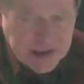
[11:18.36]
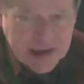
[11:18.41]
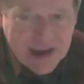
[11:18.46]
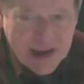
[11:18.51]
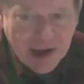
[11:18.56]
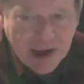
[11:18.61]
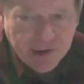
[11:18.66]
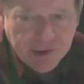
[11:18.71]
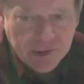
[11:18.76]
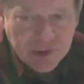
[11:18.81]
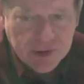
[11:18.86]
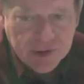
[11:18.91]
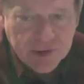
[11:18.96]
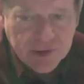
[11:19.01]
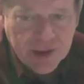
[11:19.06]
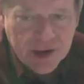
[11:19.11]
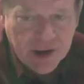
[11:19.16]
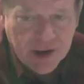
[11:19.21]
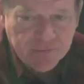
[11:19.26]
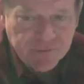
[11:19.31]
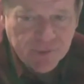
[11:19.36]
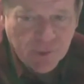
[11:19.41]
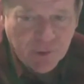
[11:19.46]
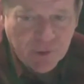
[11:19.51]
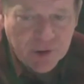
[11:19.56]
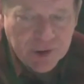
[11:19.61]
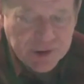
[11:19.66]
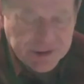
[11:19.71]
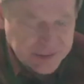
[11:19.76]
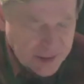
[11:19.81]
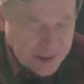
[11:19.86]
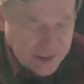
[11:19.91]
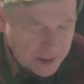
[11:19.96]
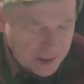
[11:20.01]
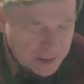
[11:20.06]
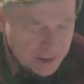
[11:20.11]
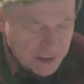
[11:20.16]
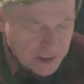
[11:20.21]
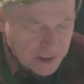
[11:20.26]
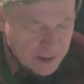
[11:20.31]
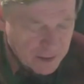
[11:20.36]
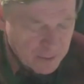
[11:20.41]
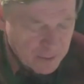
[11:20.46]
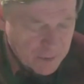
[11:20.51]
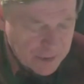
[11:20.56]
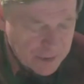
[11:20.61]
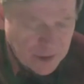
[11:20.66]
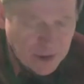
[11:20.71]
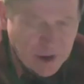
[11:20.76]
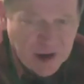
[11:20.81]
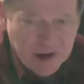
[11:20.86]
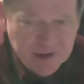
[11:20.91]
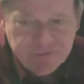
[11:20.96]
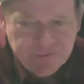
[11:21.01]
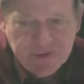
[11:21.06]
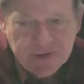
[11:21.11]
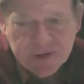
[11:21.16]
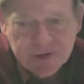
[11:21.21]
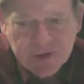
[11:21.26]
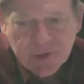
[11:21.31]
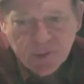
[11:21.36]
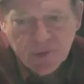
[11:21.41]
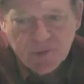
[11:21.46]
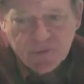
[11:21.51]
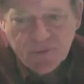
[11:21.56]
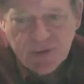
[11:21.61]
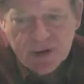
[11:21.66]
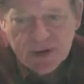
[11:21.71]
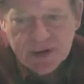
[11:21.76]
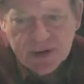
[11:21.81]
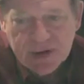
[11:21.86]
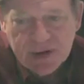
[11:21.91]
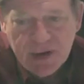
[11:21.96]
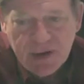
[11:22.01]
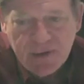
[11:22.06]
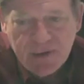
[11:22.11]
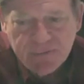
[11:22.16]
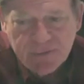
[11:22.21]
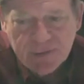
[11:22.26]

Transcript: natural on that F Dorian scale would not fit the prevailing key